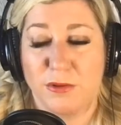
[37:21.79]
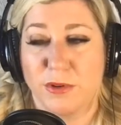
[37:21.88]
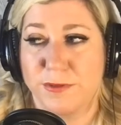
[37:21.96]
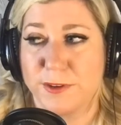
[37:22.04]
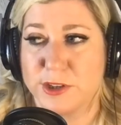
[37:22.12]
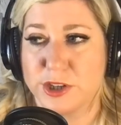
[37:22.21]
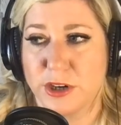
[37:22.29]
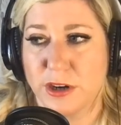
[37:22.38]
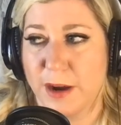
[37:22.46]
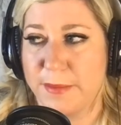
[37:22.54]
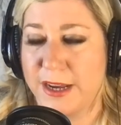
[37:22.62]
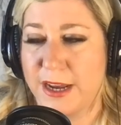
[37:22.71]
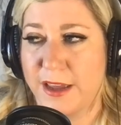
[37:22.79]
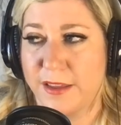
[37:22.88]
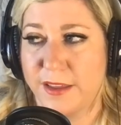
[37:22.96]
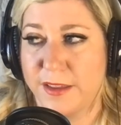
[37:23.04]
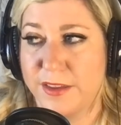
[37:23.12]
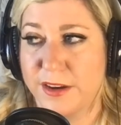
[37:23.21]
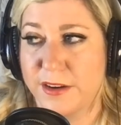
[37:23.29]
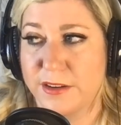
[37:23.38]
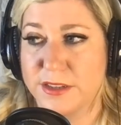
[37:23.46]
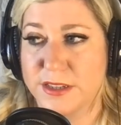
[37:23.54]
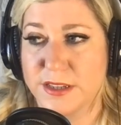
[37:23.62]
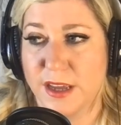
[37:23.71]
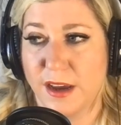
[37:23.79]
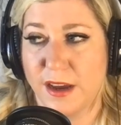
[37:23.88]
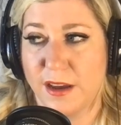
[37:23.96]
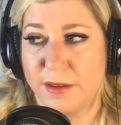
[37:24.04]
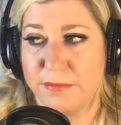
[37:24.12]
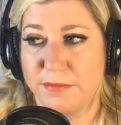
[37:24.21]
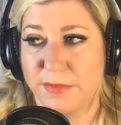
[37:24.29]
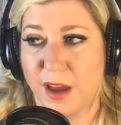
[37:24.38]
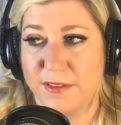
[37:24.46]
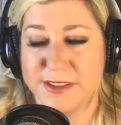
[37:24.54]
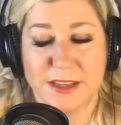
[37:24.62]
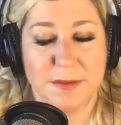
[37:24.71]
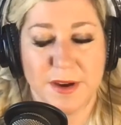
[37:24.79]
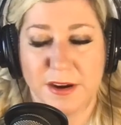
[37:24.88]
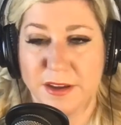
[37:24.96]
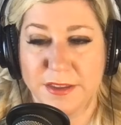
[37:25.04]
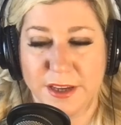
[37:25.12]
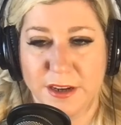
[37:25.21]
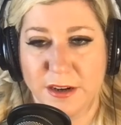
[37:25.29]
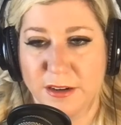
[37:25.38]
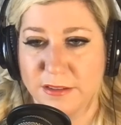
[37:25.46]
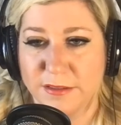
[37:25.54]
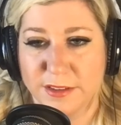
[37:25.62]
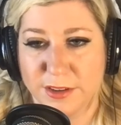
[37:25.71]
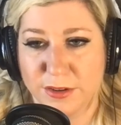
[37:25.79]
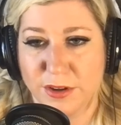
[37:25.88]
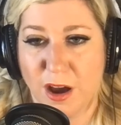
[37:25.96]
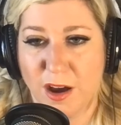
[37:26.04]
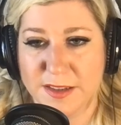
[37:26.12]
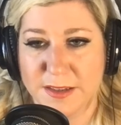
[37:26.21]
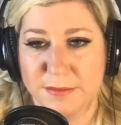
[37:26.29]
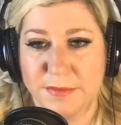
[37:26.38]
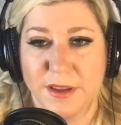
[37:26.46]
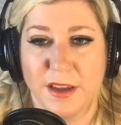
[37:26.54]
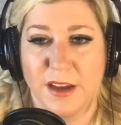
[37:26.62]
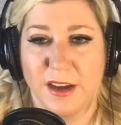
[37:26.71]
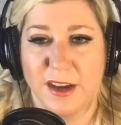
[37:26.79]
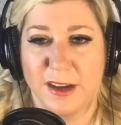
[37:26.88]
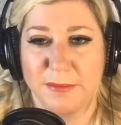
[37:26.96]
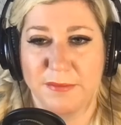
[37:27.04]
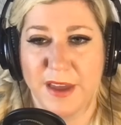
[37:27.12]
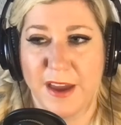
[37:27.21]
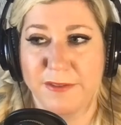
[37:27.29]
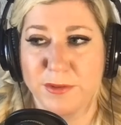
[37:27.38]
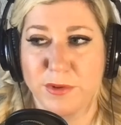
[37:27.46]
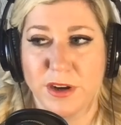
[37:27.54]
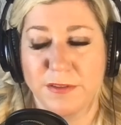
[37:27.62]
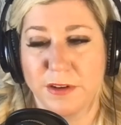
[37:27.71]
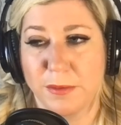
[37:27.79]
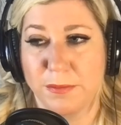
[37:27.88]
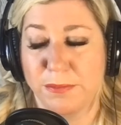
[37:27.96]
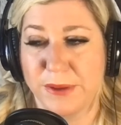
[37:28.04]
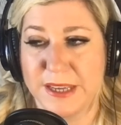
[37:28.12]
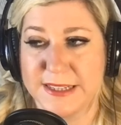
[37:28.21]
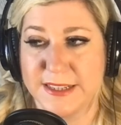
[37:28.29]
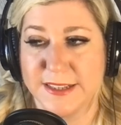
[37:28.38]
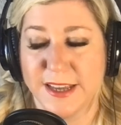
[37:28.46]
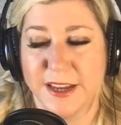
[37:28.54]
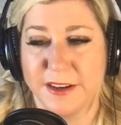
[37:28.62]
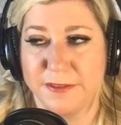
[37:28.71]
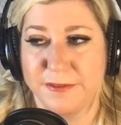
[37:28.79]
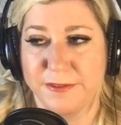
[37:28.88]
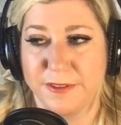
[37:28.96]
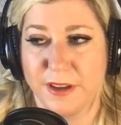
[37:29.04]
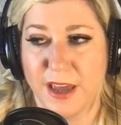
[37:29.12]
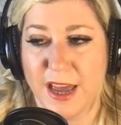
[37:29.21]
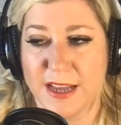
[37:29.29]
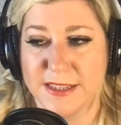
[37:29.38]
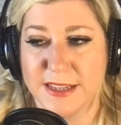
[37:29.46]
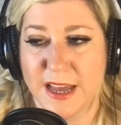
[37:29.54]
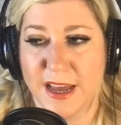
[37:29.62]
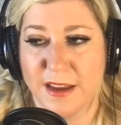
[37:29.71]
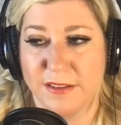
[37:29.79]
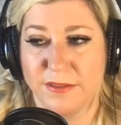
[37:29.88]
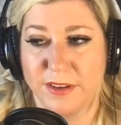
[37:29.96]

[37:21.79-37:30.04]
well, for sure. I mean, there's obviously the American Theater, awesome. Every one of our places kind of has that.